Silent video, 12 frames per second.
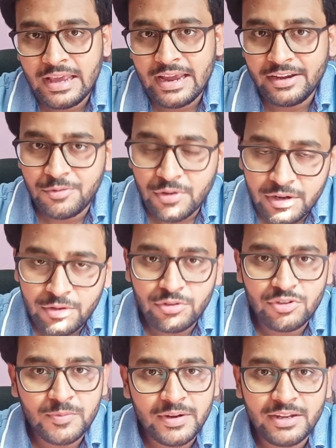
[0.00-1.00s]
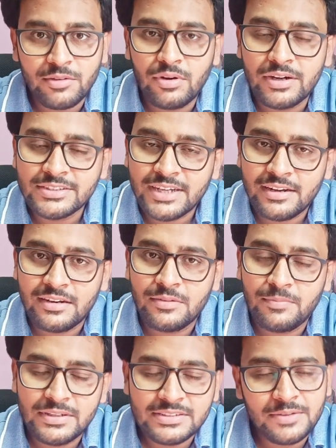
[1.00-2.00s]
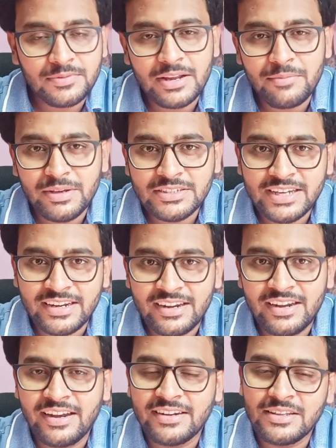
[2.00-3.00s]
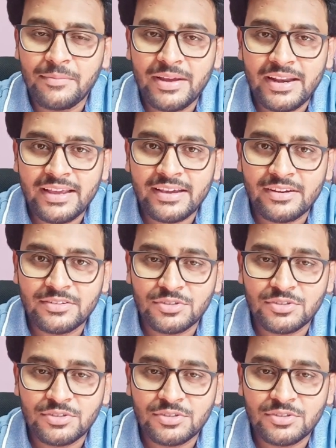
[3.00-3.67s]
And if you are new to this particular channel, please subscribe my channel and hit the bell icon,